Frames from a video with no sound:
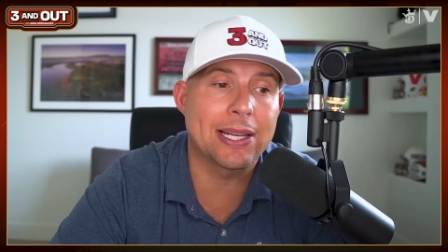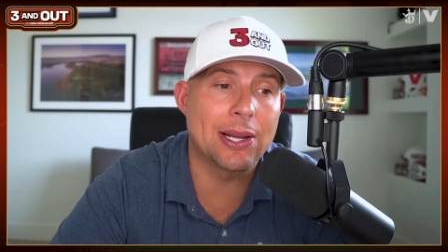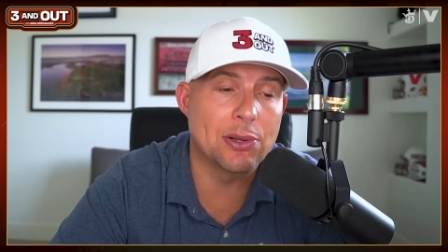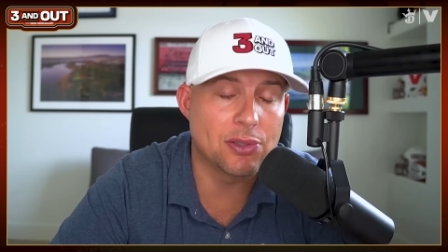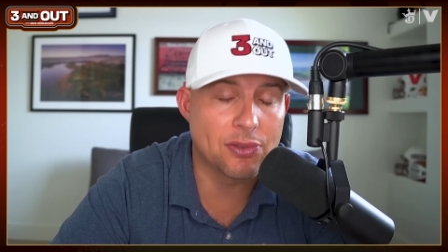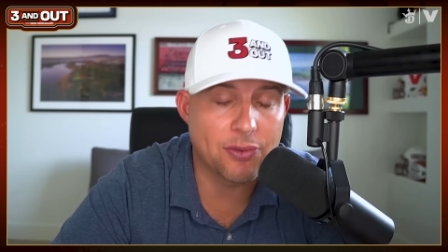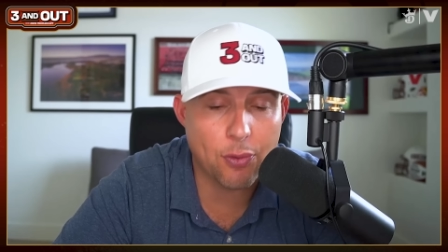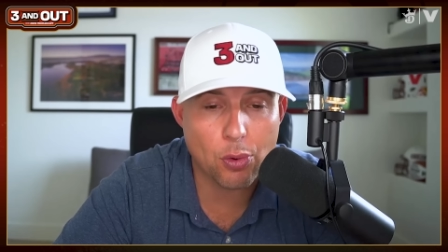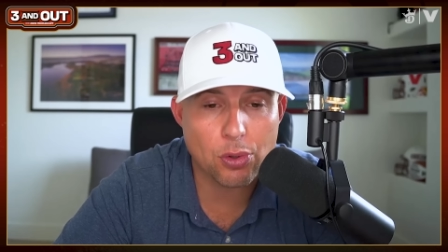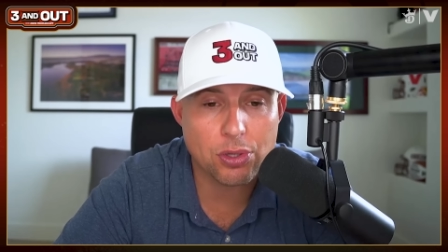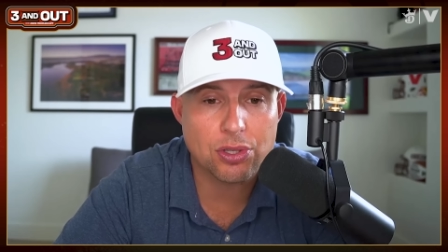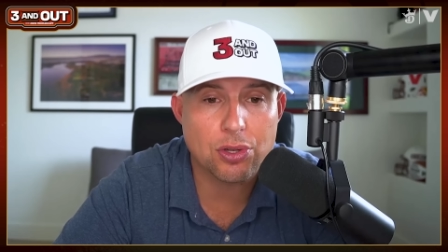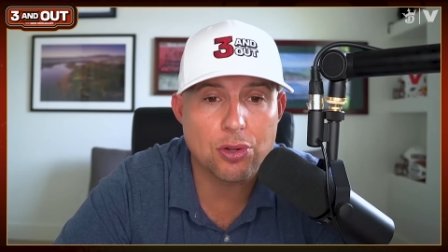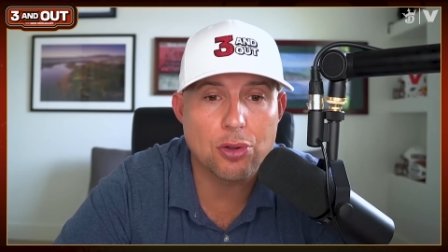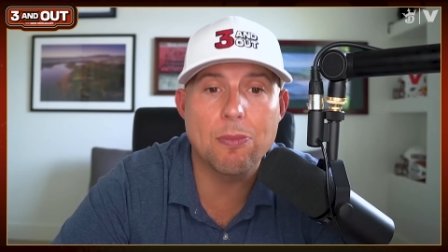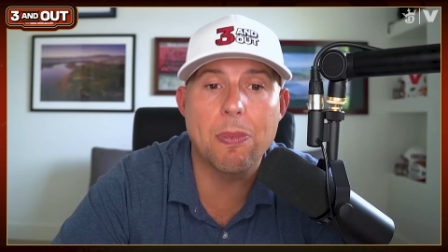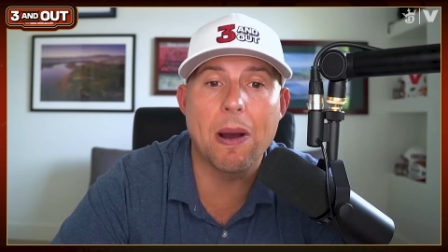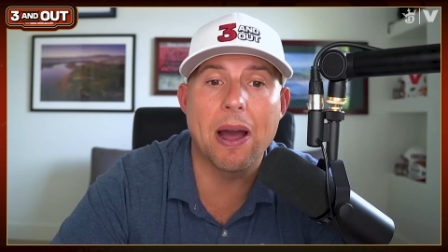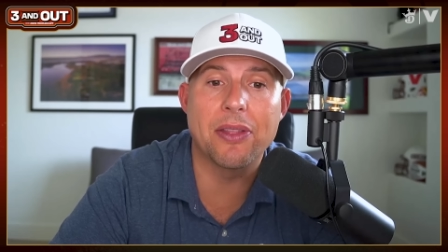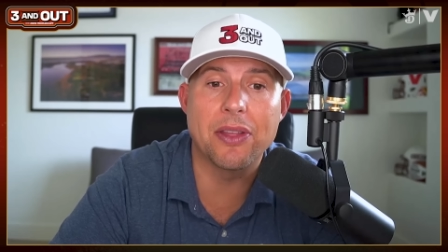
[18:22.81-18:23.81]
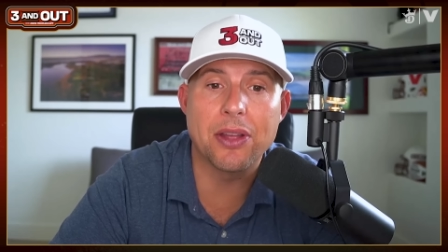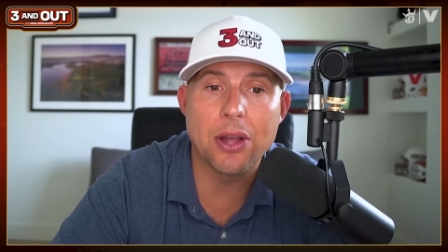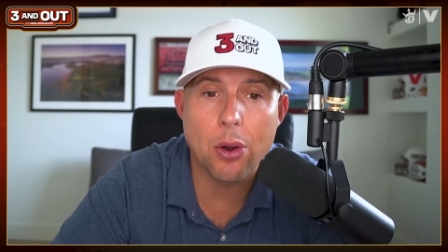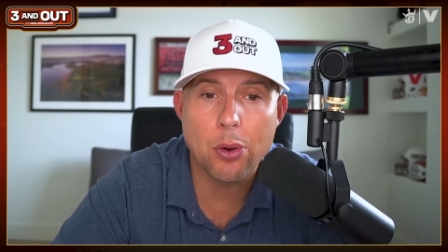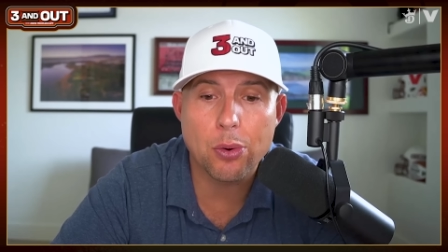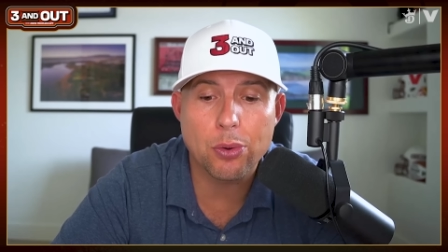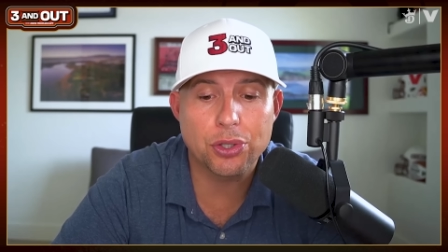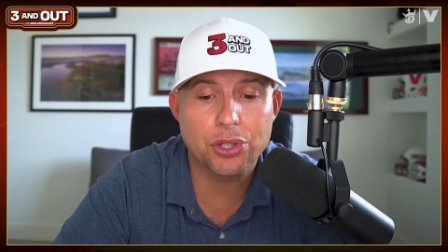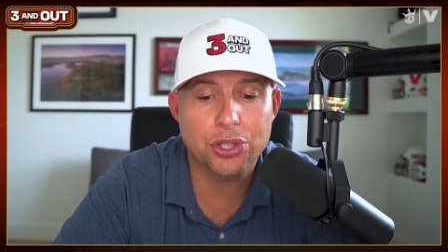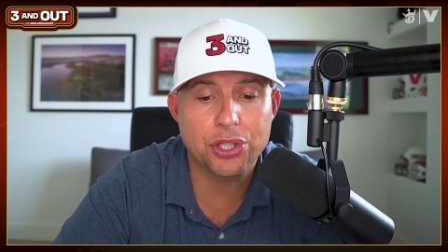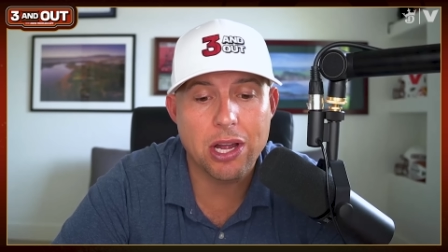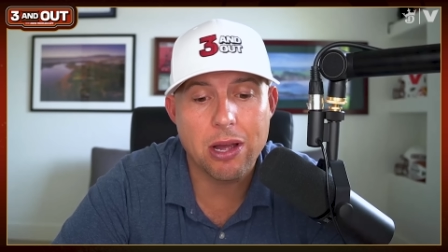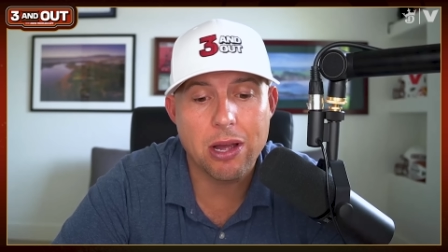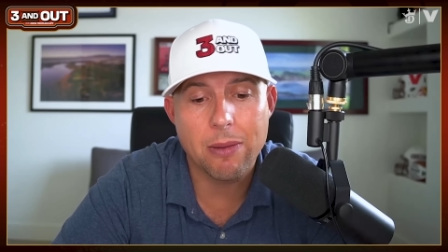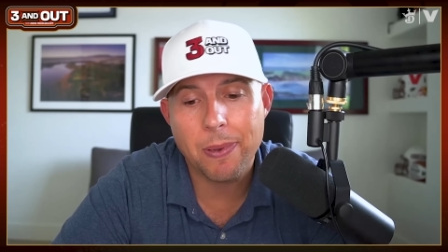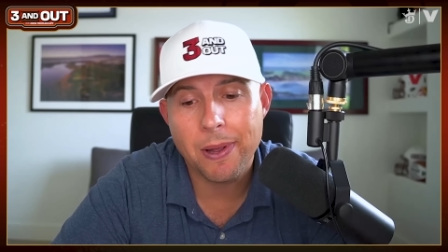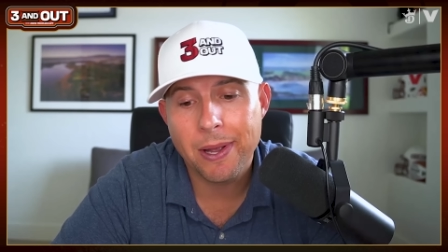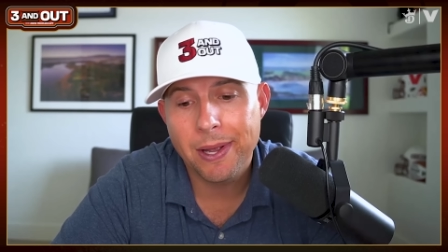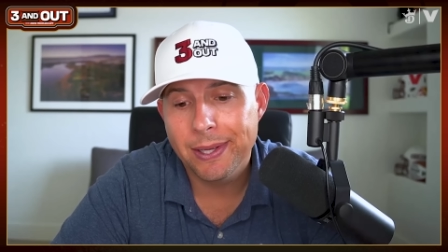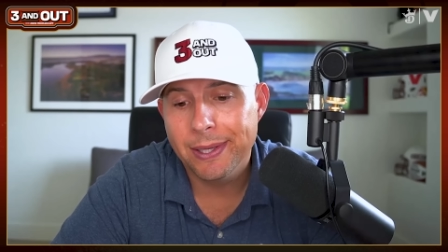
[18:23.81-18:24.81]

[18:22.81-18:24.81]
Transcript: I was forced to by the ownership.